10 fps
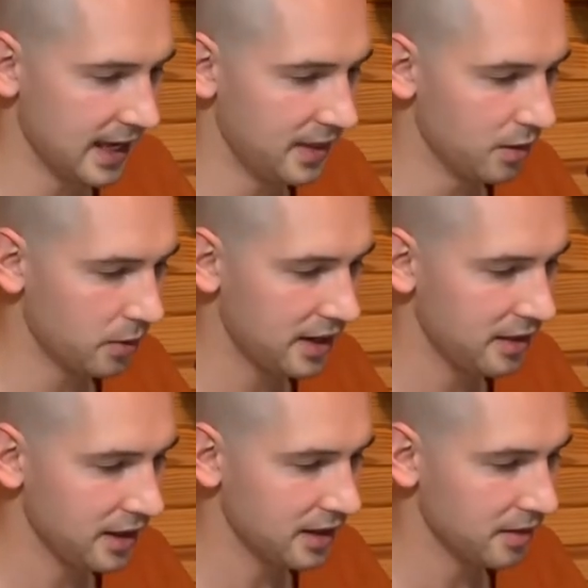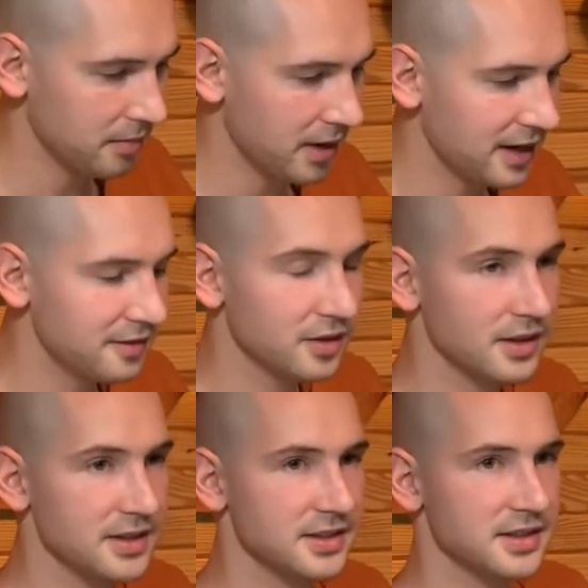And the way that
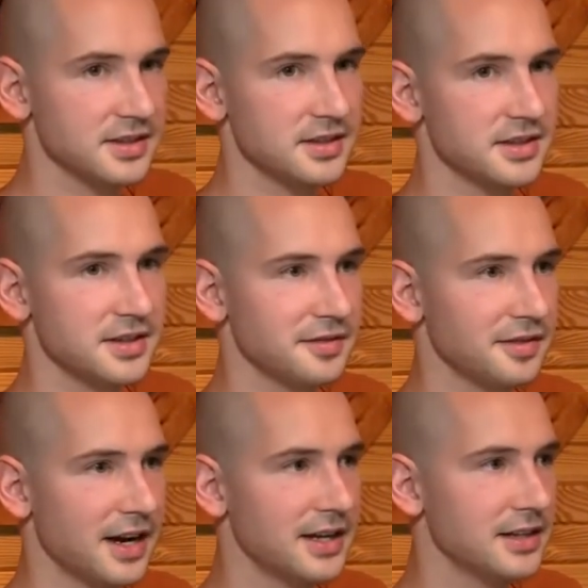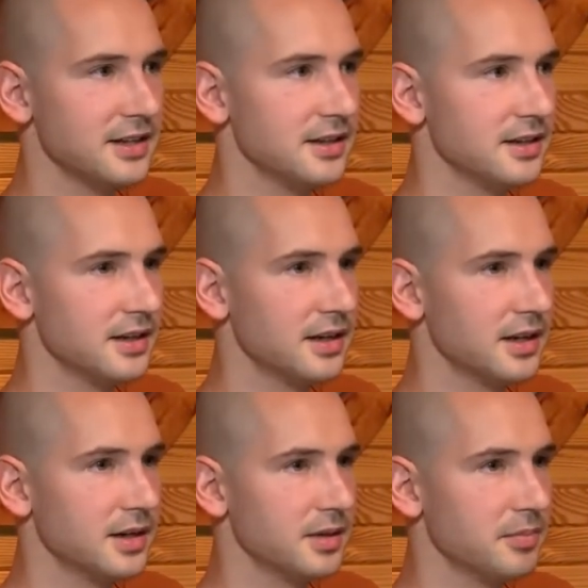mindfulness is defined
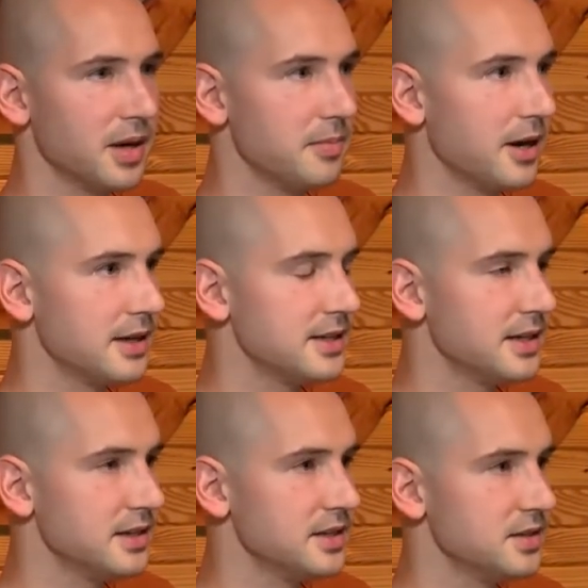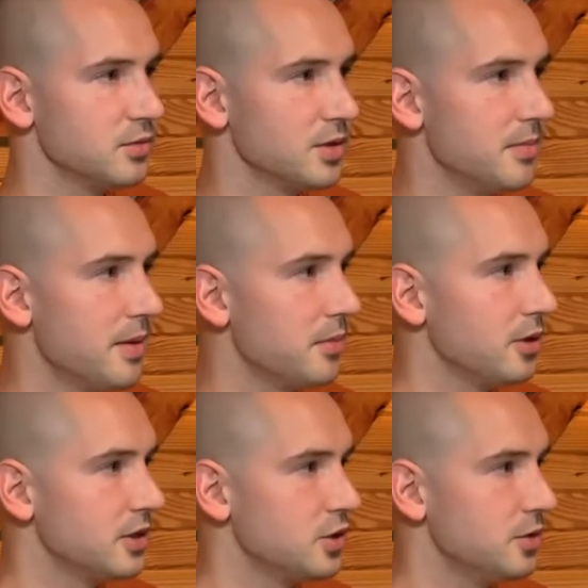by Bhante is
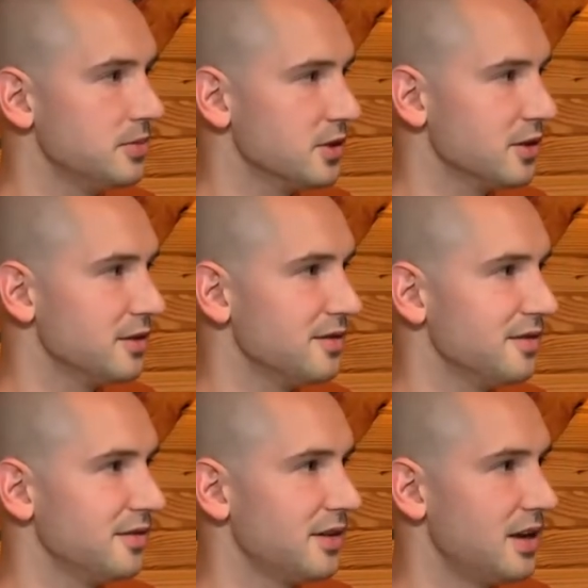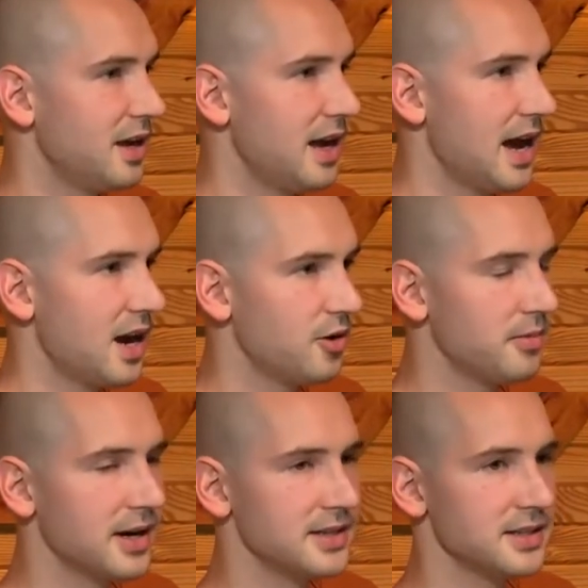remembering to observe how
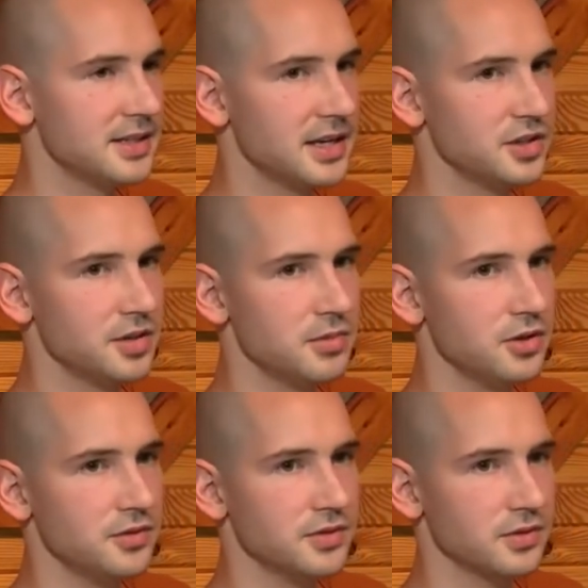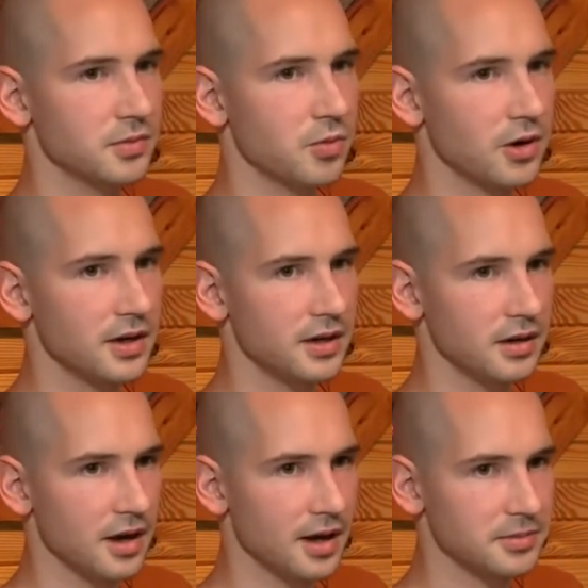mind's attention moves from
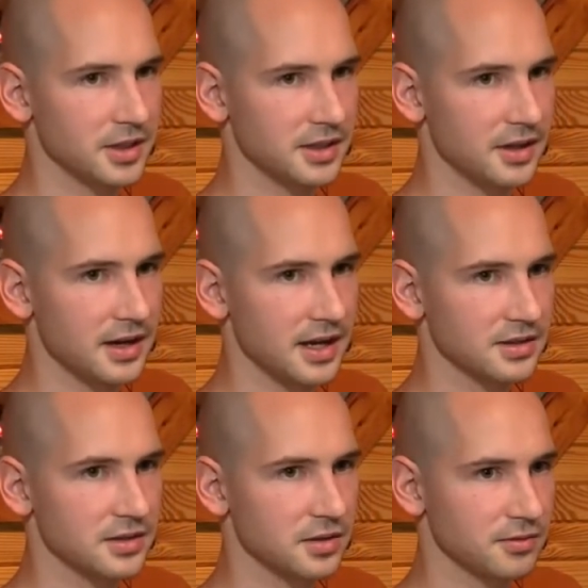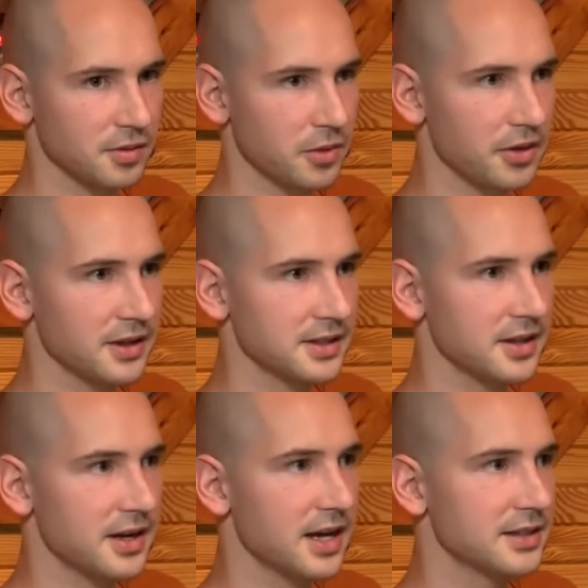one object to the next, from one thing to
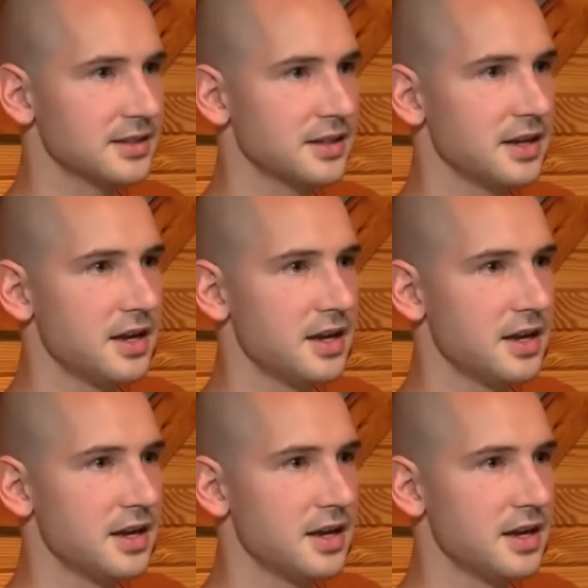the next.